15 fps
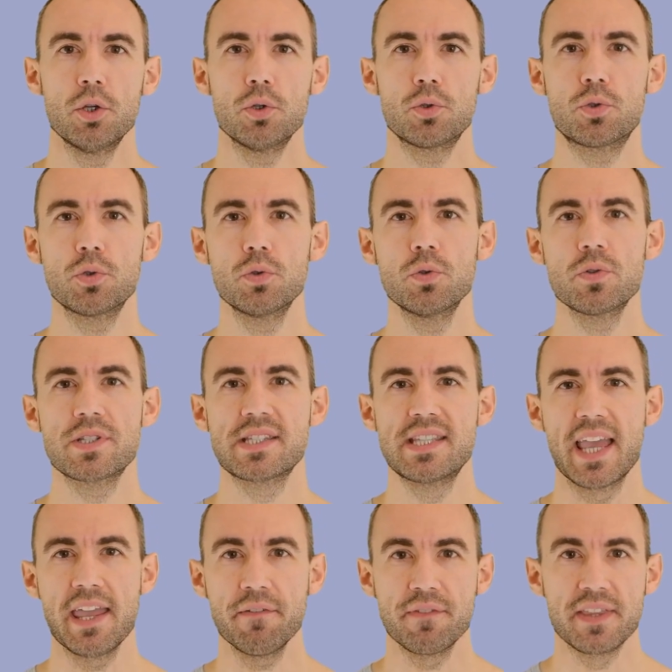to
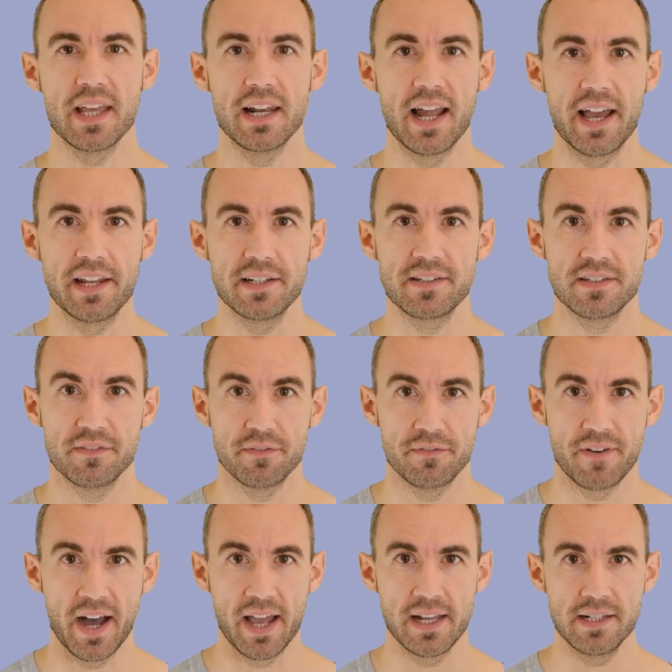save the aligned
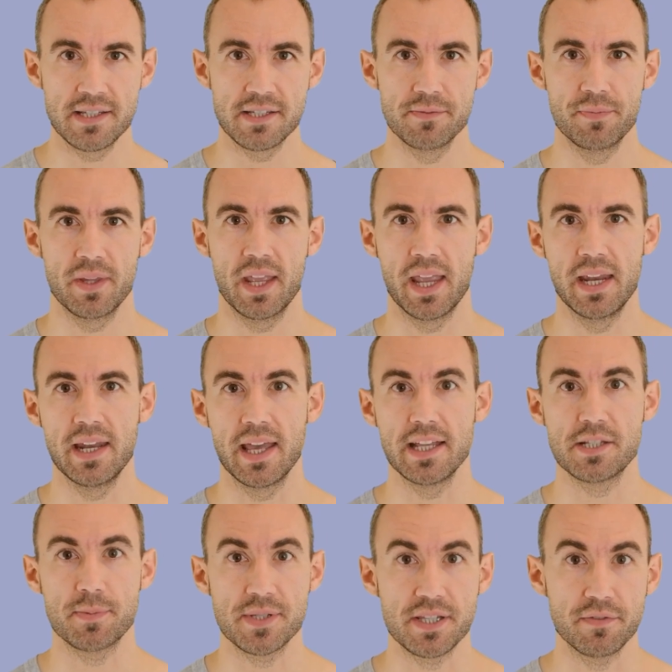files in a
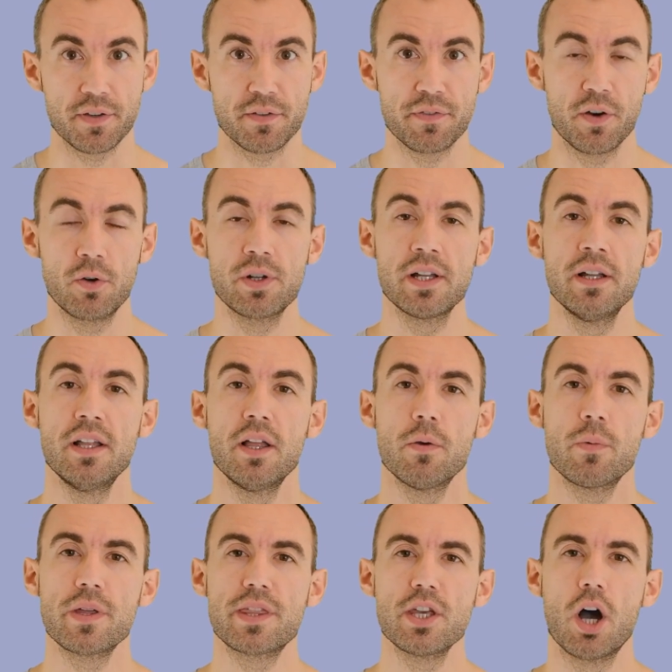specific folder
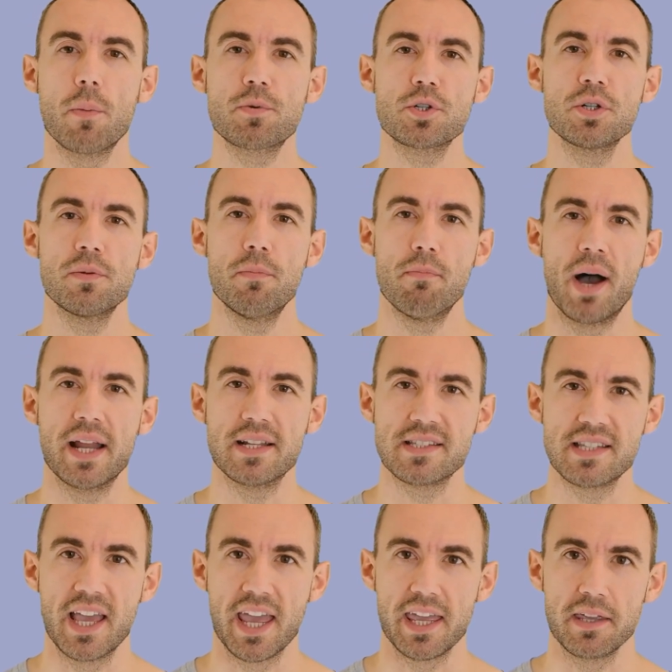with the option
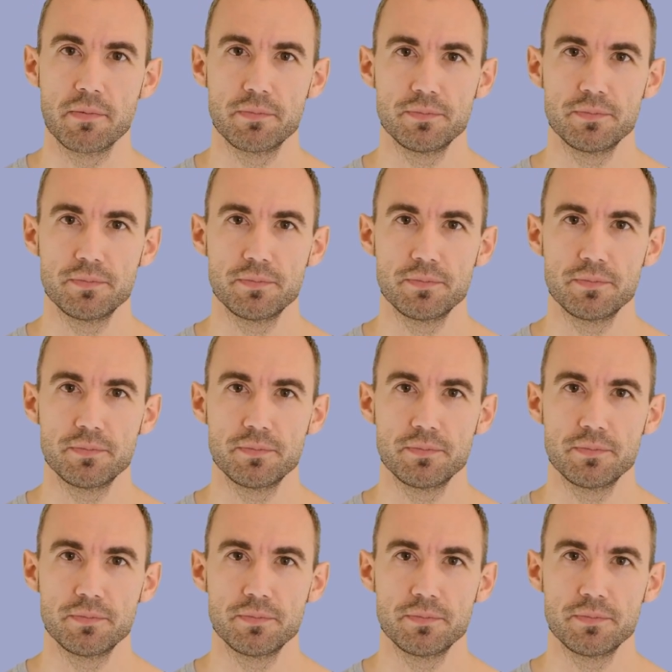-A.